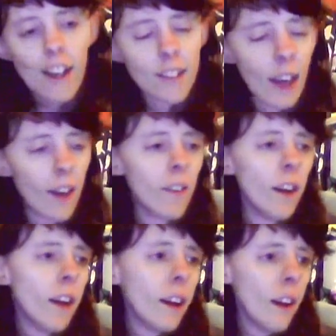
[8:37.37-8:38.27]
So,
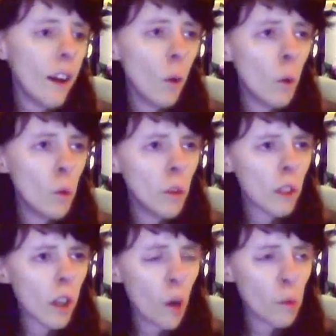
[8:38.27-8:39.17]
all
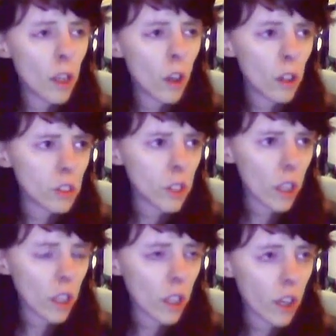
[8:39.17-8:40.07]
at Comic Cons, I
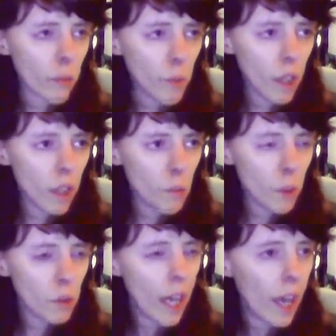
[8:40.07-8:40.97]
think I've met them
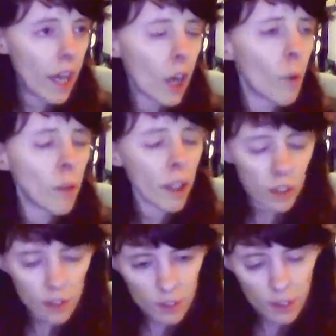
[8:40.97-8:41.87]
all. Yeah, at Comic
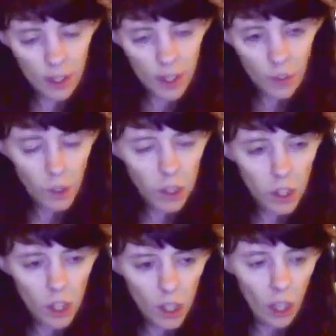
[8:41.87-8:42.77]
Cons.
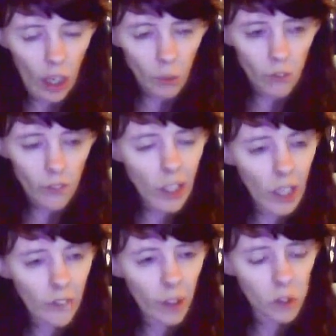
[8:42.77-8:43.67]
Which I will fish
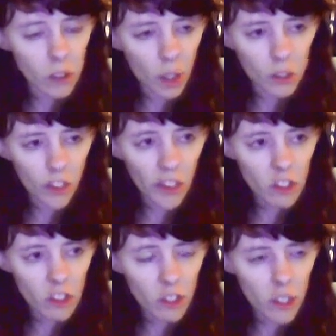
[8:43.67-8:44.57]
out the photos
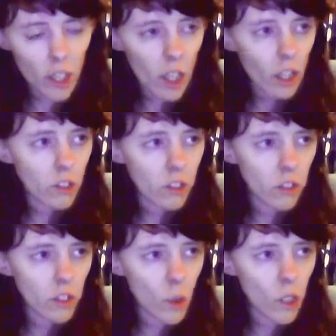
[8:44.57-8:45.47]
eventually
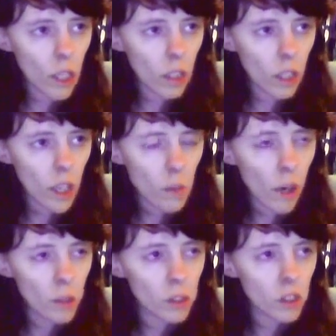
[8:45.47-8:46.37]
and do another
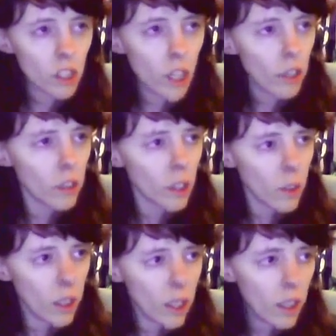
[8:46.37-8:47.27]
post to show
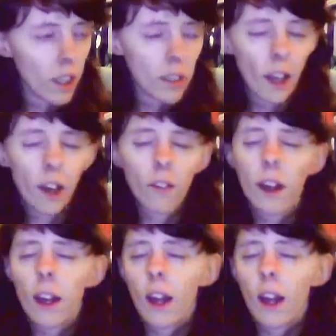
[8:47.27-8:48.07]
you. So,